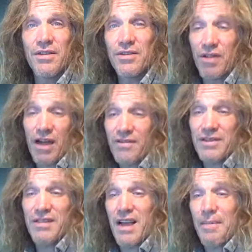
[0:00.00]
You're
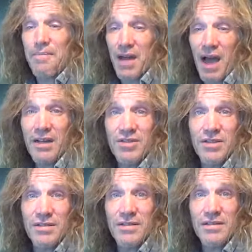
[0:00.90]
obviously
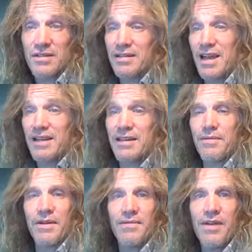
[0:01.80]
obnoxious to
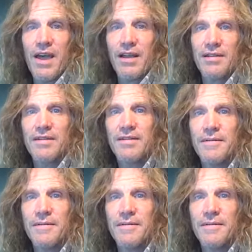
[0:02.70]
scientific fact.